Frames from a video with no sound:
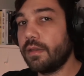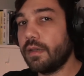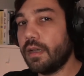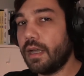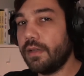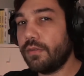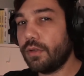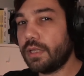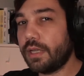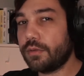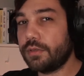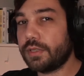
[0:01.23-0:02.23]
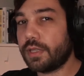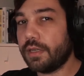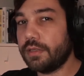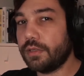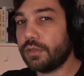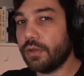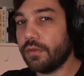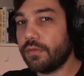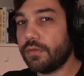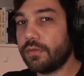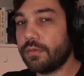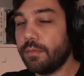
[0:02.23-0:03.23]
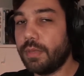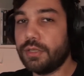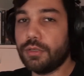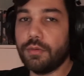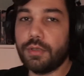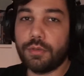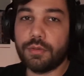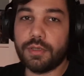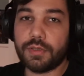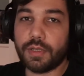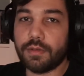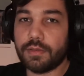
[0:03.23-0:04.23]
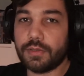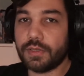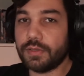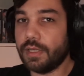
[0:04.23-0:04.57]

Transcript: I thought I could start this off by showing you the services